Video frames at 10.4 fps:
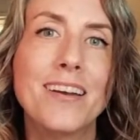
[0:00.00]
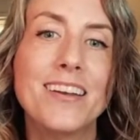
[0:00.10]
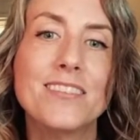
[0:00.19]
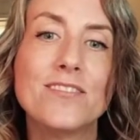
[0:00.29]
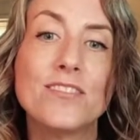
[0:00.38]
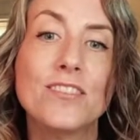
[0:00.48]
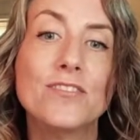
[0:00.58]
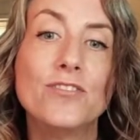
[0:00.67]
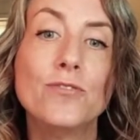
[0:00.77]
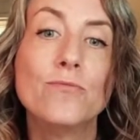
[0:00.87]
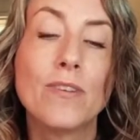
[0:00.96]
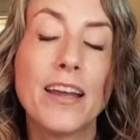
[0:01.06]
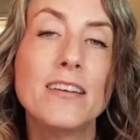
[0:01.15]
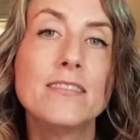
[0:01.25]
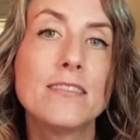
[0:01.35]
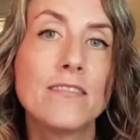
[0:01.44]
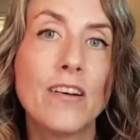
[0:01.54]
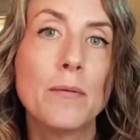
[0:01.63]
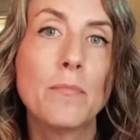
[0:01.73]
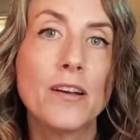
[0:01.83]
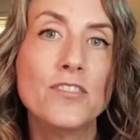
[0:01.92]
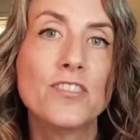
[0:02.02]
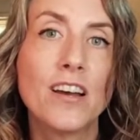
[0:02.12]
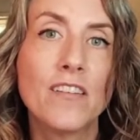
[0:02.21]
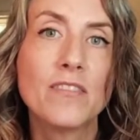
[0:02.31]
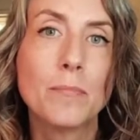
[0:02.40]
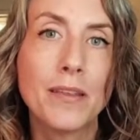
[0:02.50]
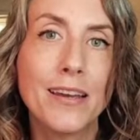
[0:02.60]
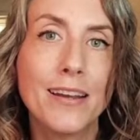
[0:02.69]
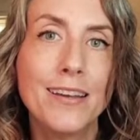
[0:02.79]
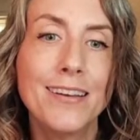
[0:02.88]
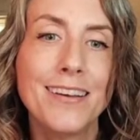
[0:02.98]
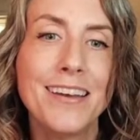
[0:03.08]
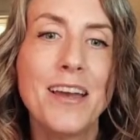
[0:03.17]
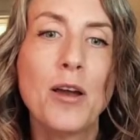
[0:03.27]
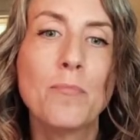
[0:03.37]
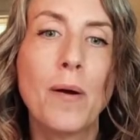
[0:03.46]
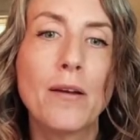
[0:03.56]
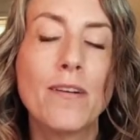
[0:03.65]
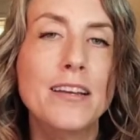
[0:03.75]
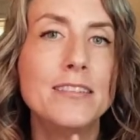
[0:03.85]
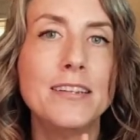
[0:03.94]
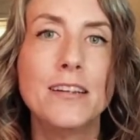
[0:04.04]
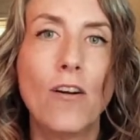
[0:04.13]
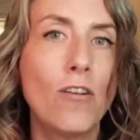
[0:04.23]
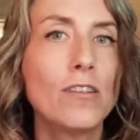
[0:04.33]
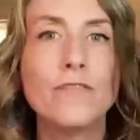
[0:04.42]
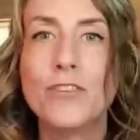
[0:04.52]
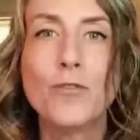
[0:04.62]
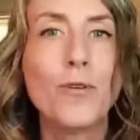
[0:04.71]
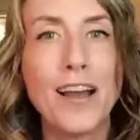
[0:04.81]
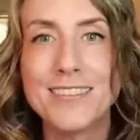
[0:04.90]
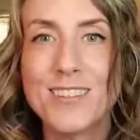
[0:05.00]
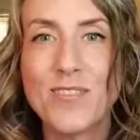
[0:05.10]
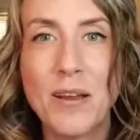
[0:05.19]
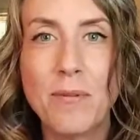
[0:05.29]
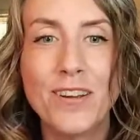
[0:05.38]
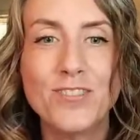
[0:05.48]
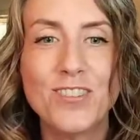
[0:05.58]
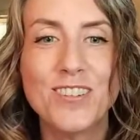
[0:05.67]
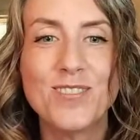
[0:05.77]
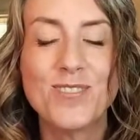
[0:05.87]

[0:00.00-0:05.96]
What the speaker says: is to raise the vibration of the planet by raising all of you guys' vibration.